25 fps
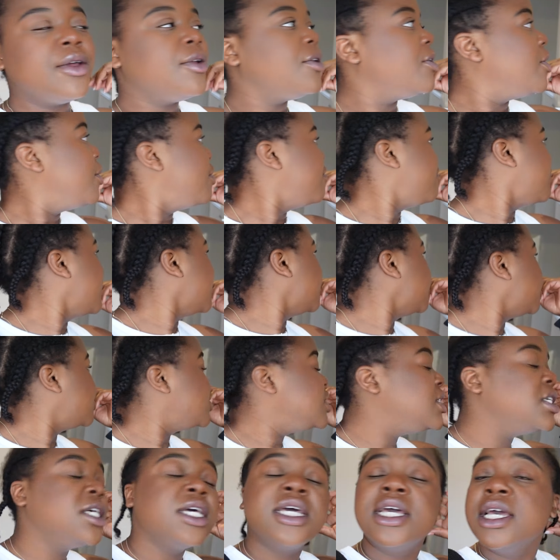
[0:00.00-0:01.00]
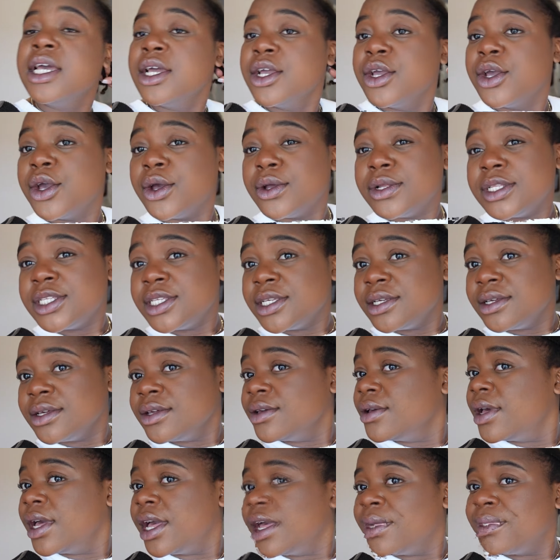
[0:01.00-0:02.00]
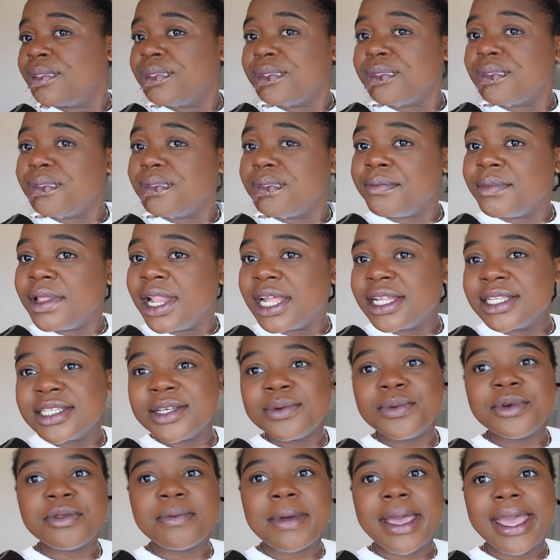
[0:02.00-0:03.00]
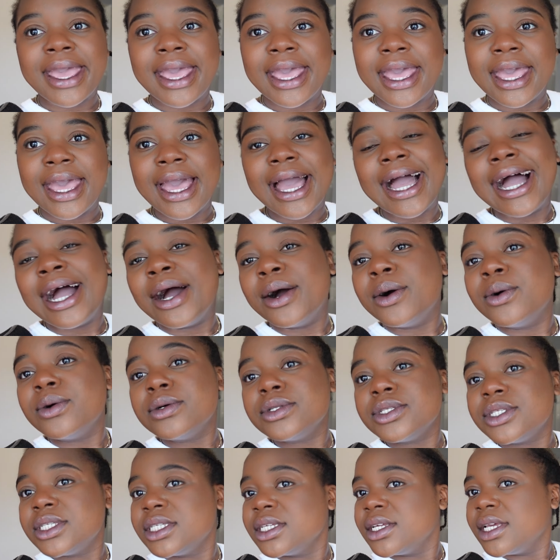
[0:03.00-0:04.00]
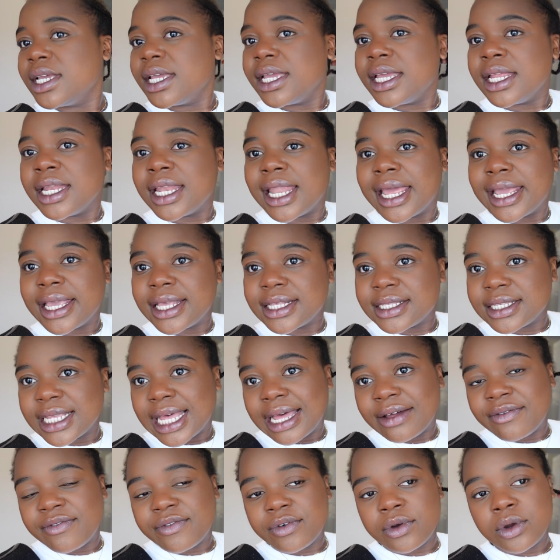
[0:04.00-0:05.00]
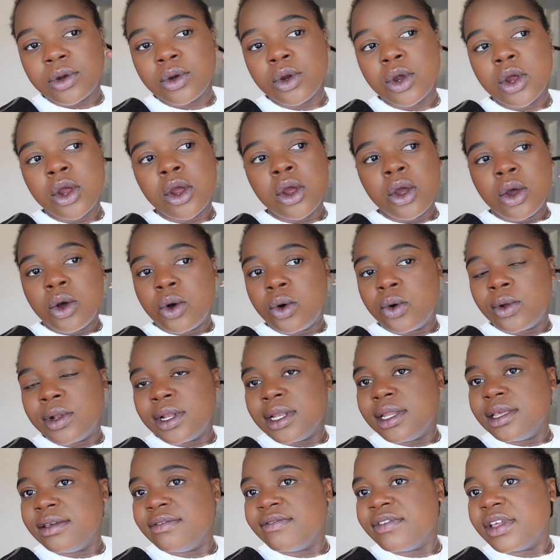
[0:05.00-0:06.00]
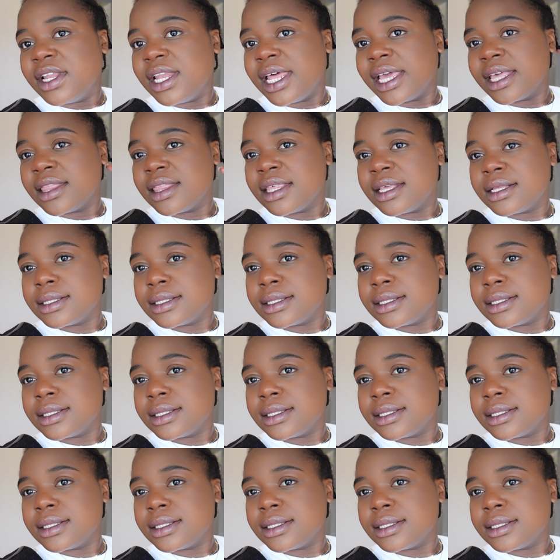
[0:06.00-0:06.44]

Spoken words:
don't know if I should go to London with my hair out in like its afro or leave it like